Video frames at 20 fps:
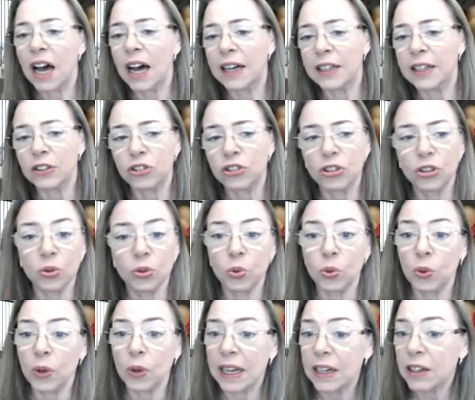
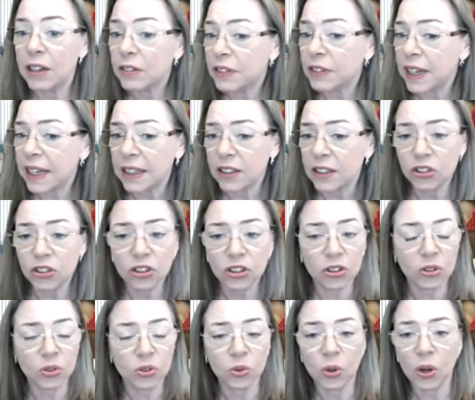to innovate,
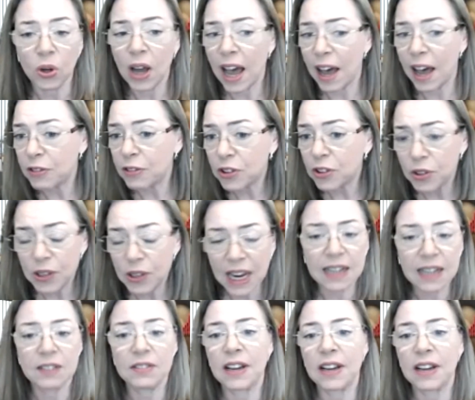to have
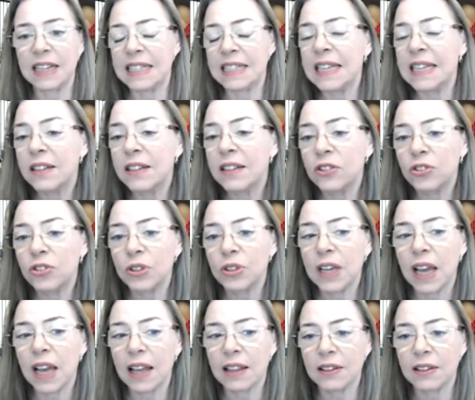creative ideas
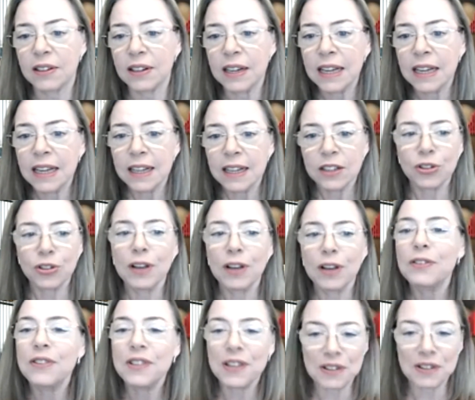together, to have
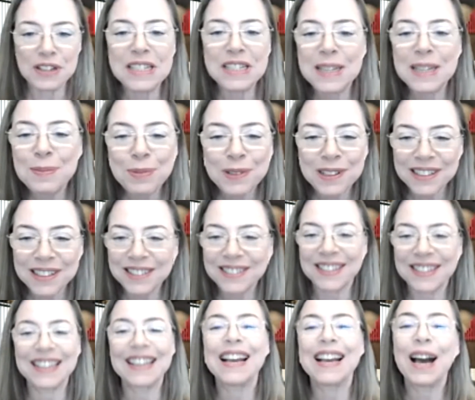serendipitous
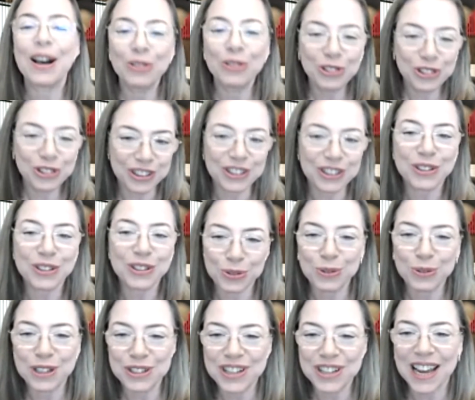encounters,
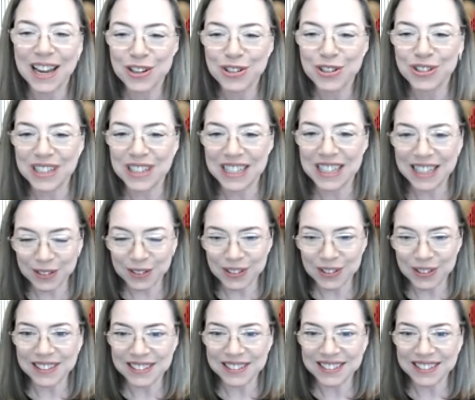which actually give
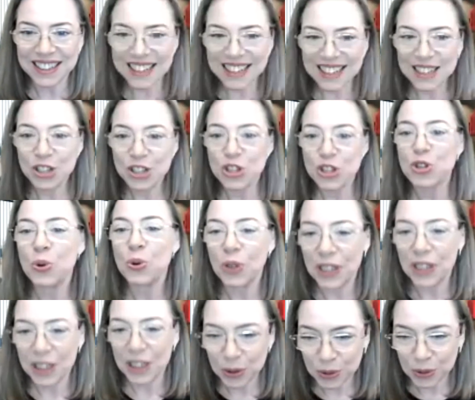us
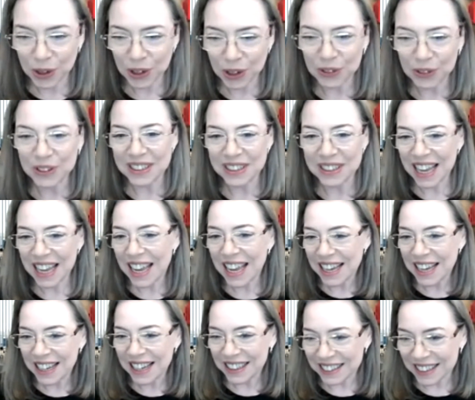joy throughout the
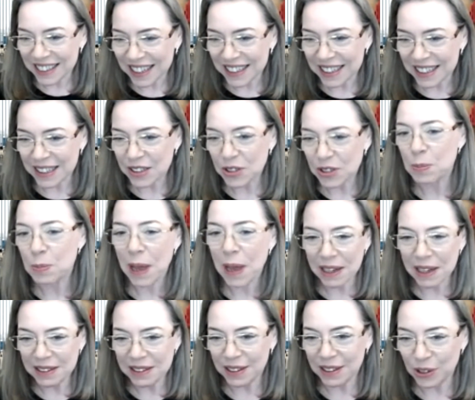day and
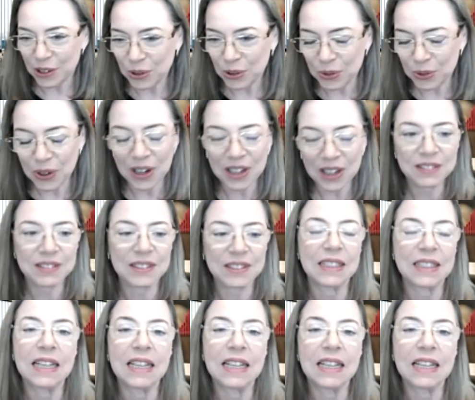expand our horizon.